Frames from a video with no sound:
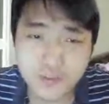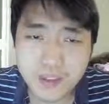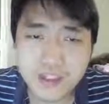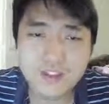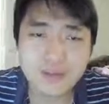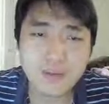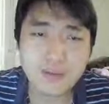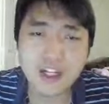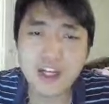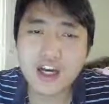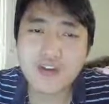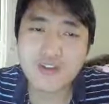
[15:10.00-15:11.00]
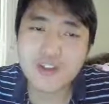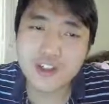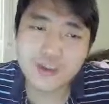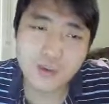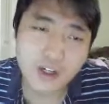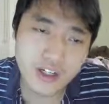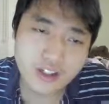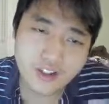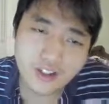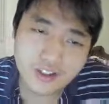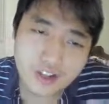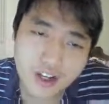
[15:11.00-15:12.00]
because a lot of you just want to you
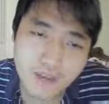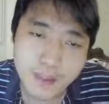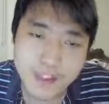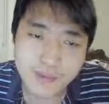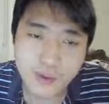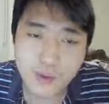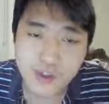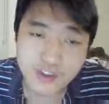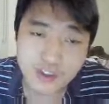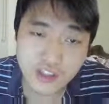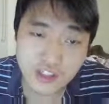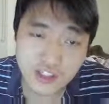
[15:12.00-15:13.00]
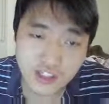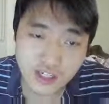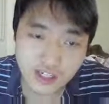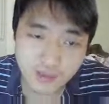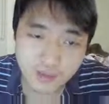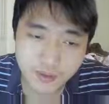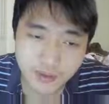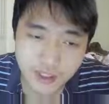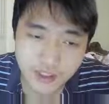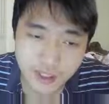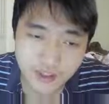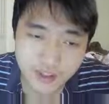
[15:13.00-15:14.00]
know make some quick returns in a couple of
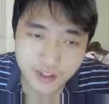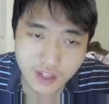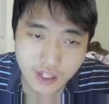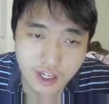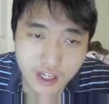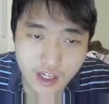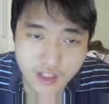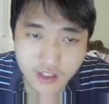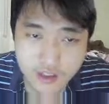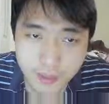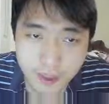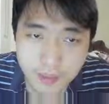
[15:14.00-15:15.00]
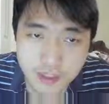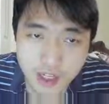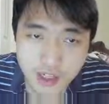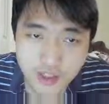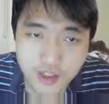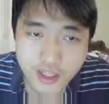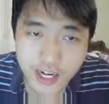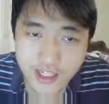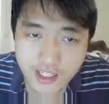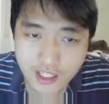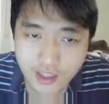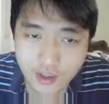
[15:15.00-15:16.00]
weeks and everything, so it's probably not a good
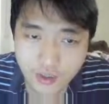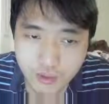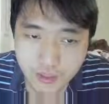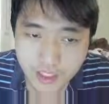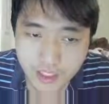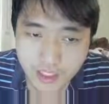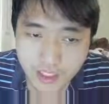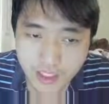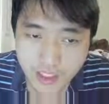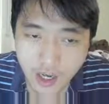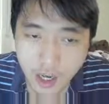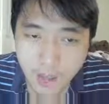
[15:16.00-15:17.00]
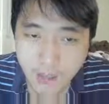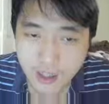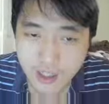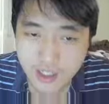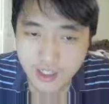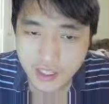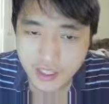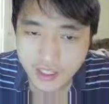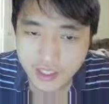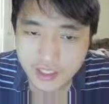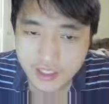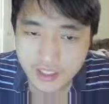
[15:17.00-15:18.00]
idea to really hop on
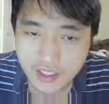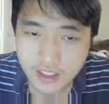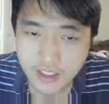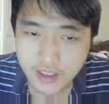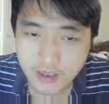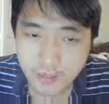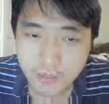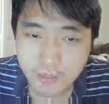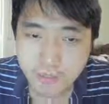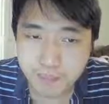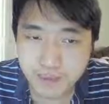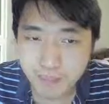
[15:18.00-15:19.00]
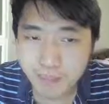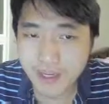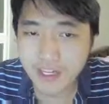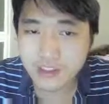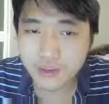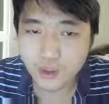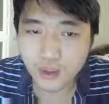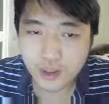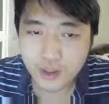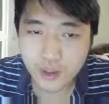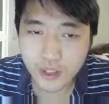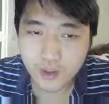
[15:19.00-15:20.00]
like you know the biggest oil
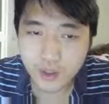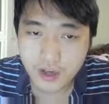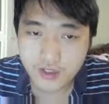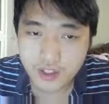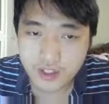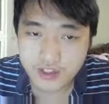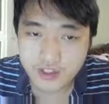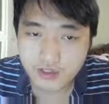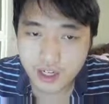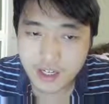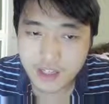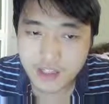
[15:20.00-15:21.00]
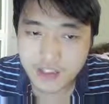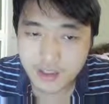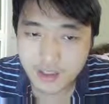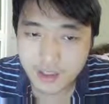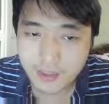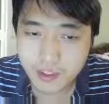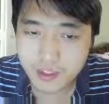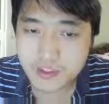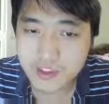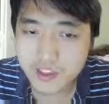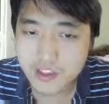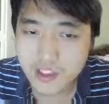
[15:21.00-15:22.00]
trade or whatever. Because right now it's a little bit
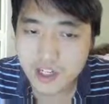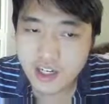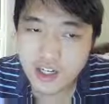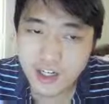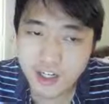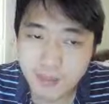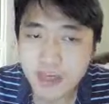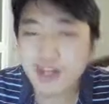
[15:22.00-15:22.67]
uncertain. But